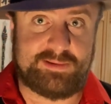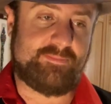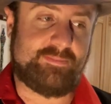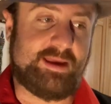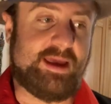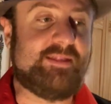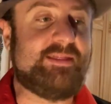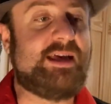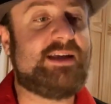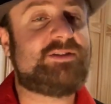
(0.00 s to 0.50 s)

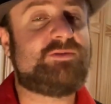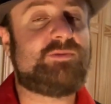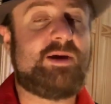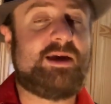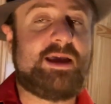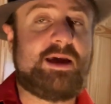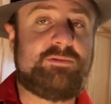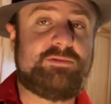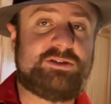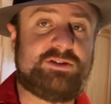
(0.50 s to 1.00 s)
And that's why
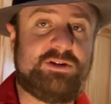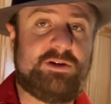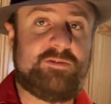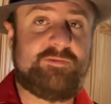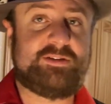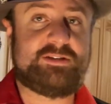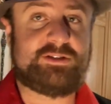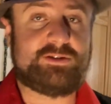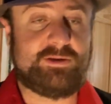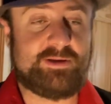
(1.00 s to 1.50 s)
I was
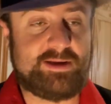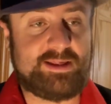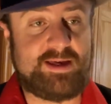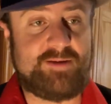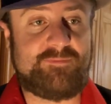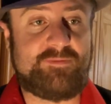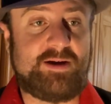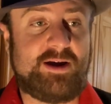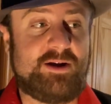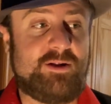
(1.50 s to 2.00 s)
nervous during that
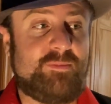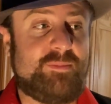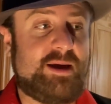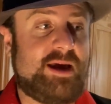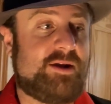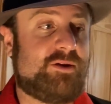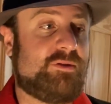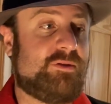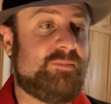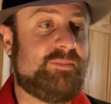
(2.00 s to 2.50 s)
final
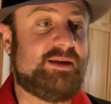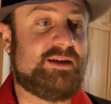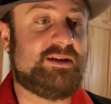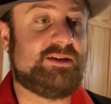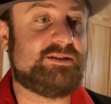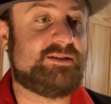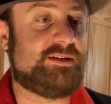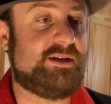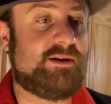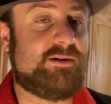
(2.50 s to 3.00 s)
battle,
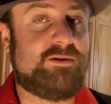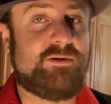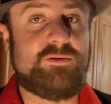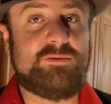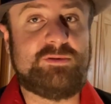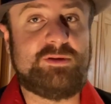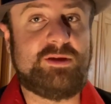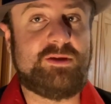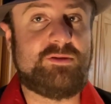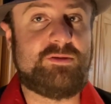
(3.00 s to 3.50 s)
because there are
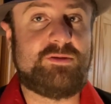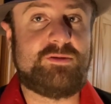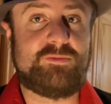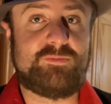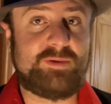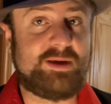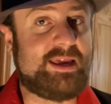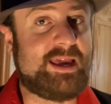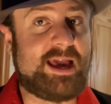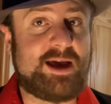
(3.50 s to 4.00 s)
only
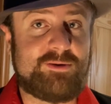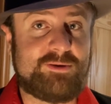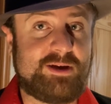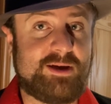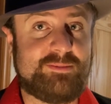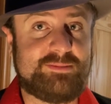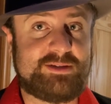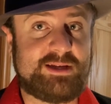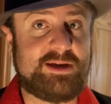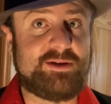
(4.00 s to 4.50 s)
three
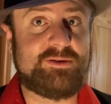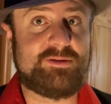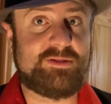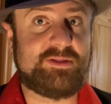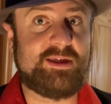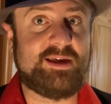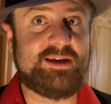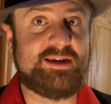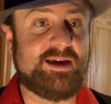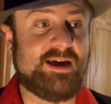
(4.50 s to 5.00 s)
outcomes I could
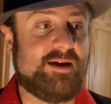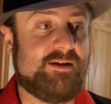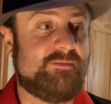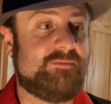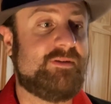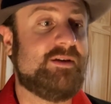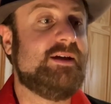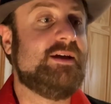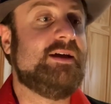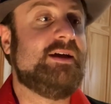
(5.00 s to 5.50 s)
think of.
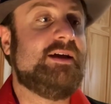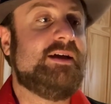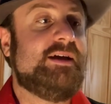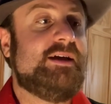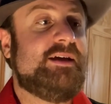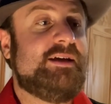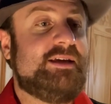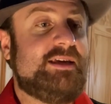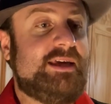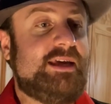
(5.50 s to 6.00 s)

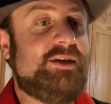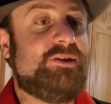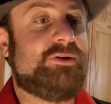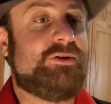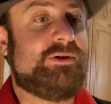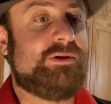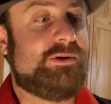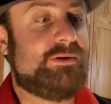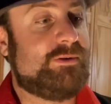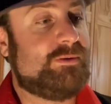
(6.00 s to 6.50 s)

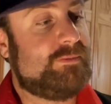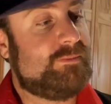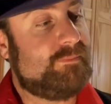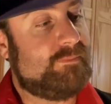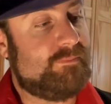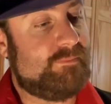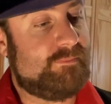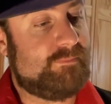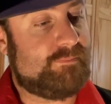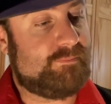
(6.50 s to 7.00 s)
Either
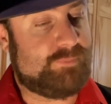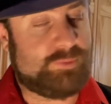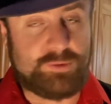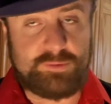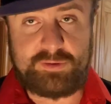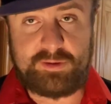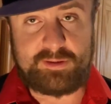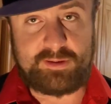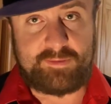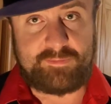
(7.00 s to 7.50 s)

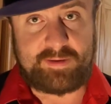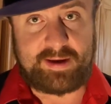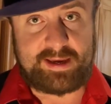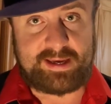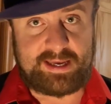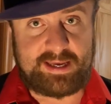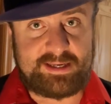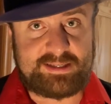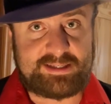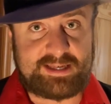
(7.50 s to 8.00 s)
both of the
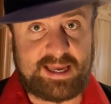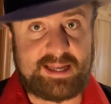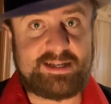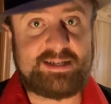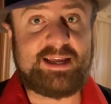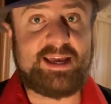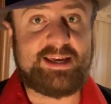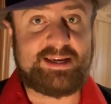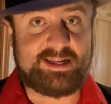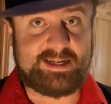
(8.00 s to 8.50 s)
Vikings get
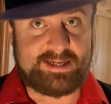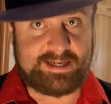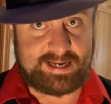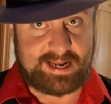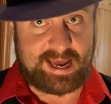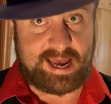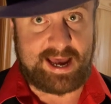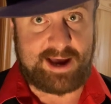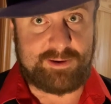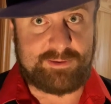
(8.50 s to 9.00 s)
taken
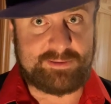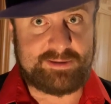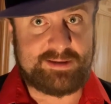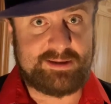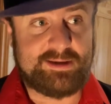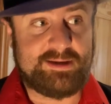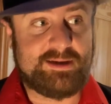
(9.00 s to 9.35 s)
down.